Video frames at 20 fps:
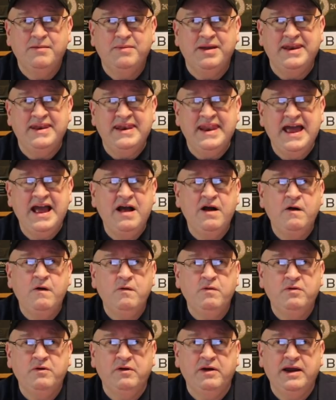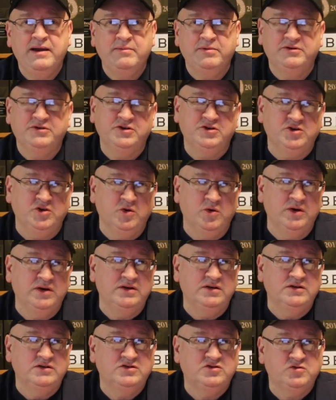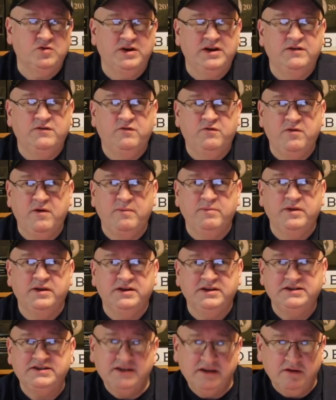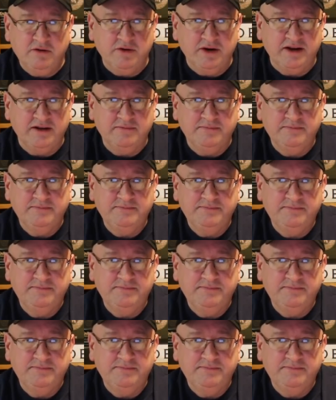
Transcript: but now they're able to do it straight from the distillery.